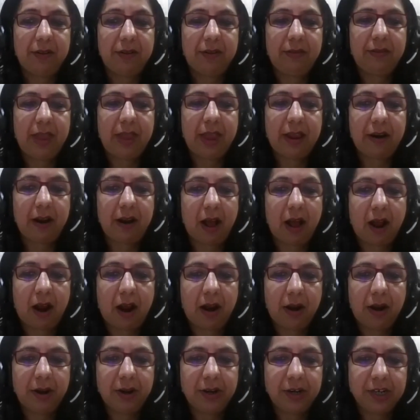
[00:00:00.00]
there
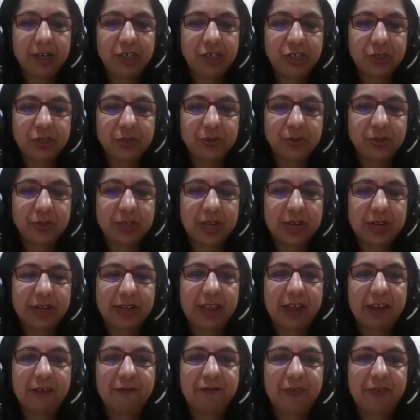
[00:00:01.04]
are issues that they
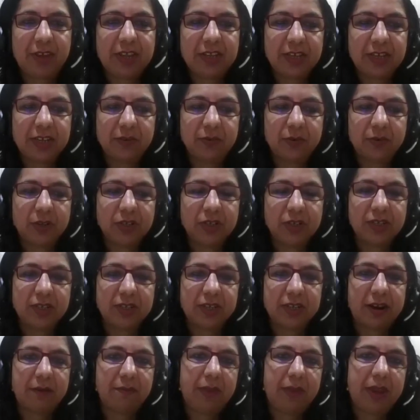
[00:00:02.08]
are facing versus
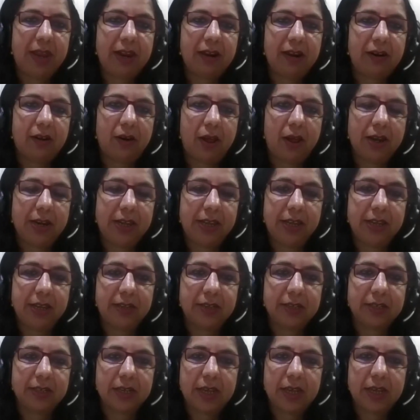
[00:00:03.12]
their male
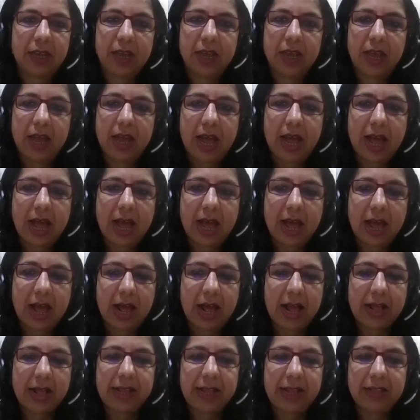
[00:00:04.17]
colleagues,
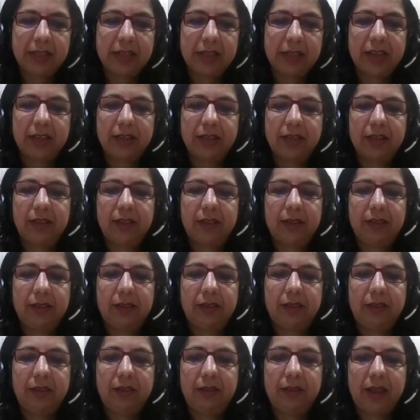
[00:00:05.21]
I think they
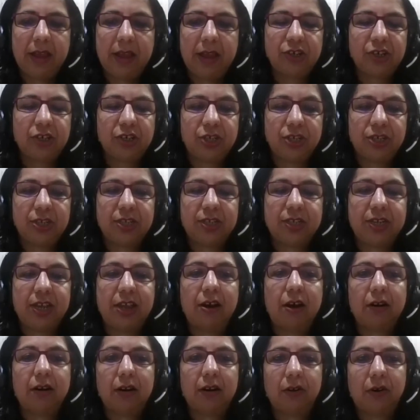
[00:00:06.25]
should just stay
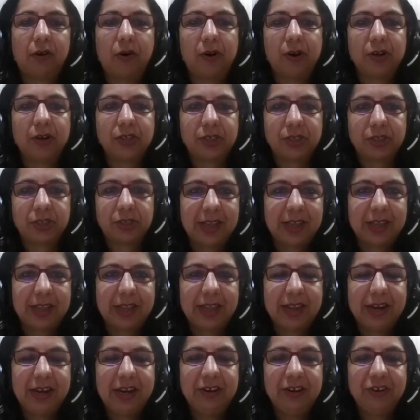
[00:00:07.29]
on course.
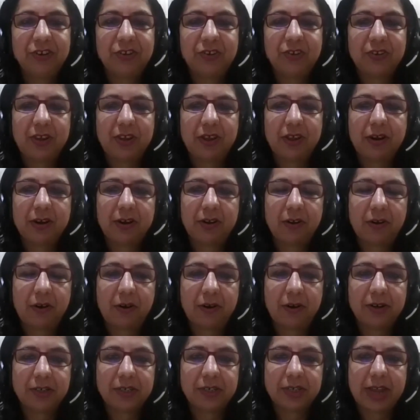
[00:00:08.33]
They need to stay on
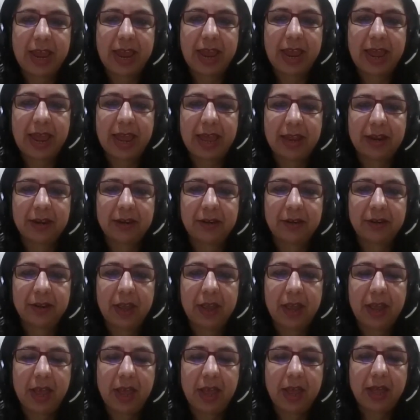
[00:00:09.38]
course and
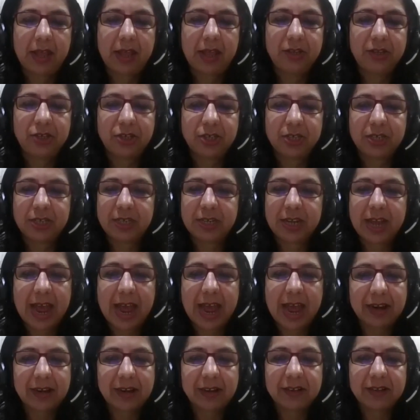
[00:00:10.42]
just
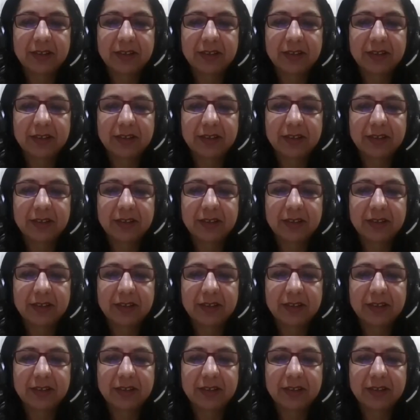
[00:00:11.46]
handle the